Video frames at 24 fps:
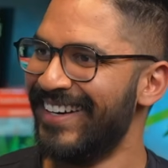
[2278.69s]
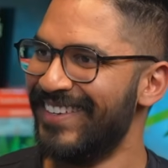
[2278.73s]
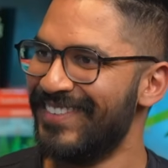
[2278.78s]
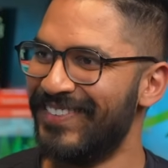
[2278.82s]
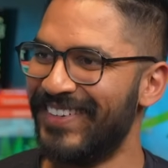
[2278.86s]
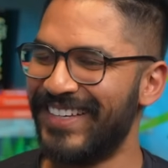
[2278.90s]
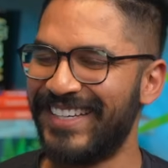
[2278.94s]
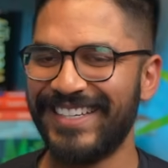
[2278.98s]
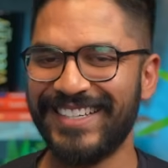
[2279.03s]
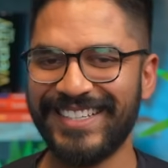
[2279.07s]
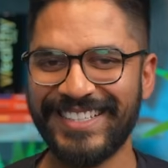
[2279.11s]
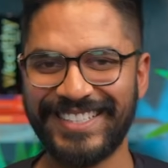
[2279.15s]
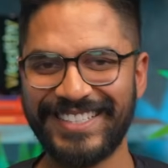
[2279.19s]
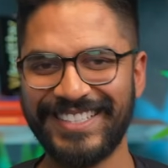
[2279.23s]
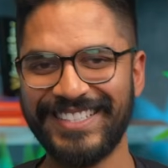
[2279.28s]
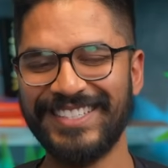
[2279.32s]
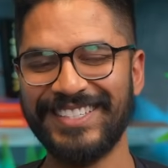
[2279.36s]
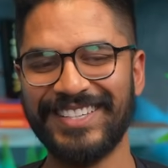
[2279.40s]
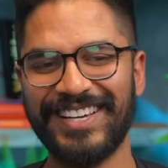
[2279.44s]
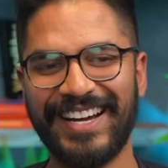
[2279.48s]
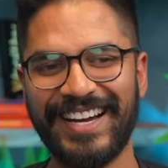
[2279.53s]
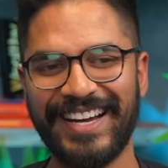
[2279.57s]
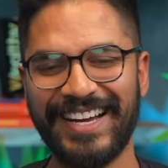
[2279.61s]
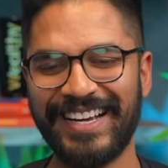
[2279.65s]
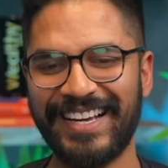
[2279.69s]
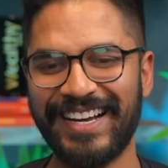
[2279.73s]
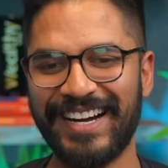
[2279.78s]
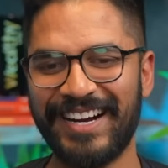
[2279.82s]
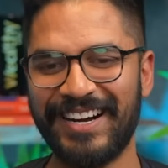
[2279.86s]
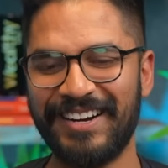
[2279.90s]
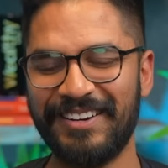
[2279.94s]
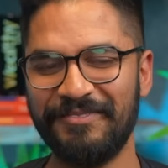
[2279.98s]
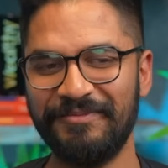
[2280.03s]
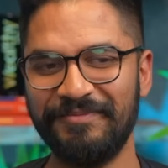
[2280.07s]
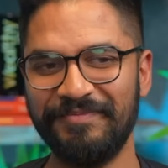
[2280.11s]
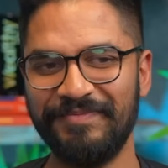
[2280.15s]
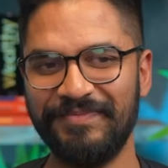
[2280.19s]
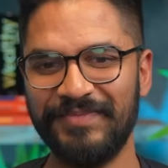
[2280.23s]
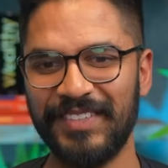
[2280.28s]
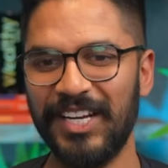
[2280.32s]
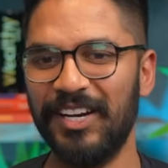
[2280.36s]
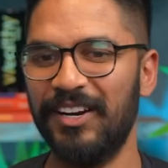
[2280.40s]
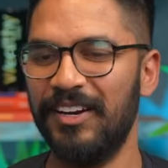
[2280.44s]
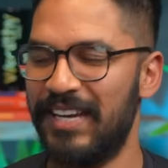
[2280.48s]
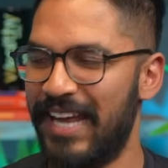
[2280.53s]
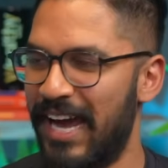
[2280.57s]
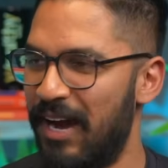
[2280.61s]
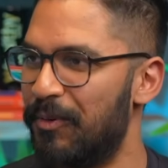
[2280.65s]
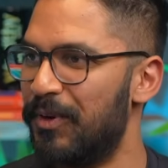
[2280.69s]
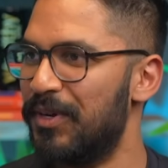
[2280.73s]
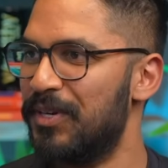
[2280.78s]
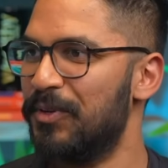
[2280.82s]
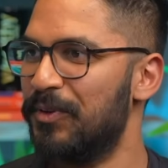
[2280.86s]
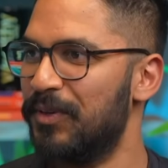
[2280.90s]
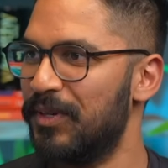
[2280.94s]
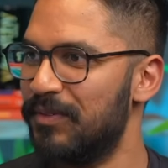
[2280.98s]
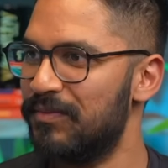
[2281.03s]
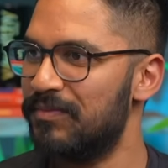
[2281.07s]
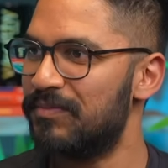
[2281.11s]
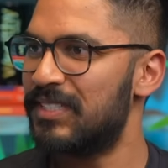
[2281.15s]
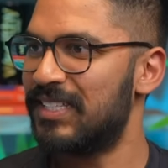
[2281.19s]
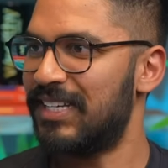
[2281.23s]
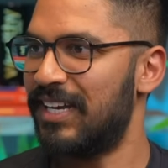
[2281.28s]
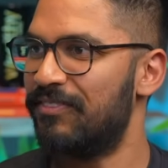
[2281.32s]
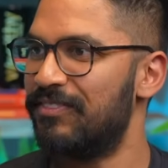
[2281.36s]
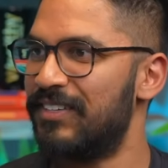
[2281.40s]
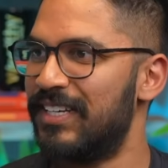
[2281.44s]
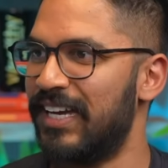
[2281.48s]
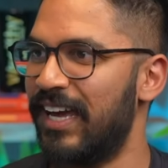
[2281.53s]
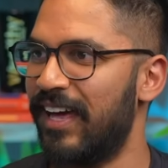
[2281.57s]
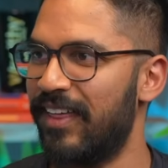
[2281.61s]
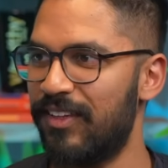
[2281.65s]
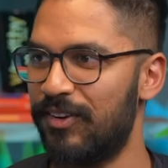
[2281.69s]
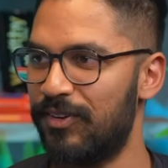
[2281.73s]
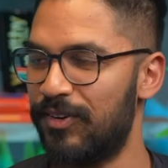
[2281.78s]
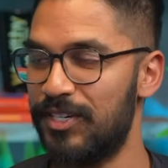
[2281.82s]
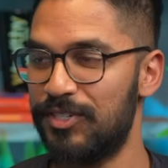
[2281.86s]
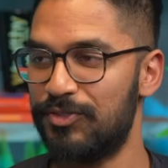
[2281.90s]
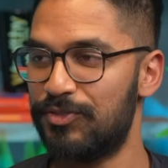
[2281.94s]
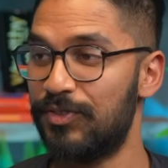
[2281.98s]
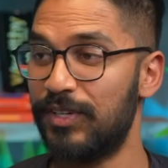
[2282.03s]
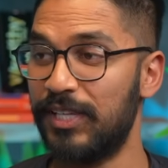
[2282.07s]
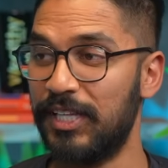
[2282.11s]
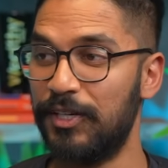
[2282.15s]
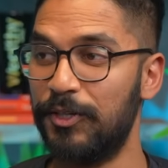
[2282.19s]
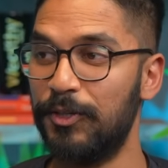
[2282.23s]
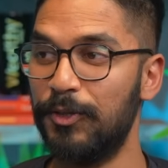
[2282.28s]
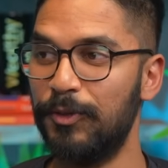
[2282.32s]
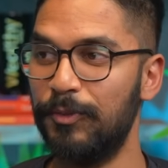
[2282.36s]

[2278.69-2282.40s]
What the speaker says: Because she's like, now we're doing stuff together and it's really cool.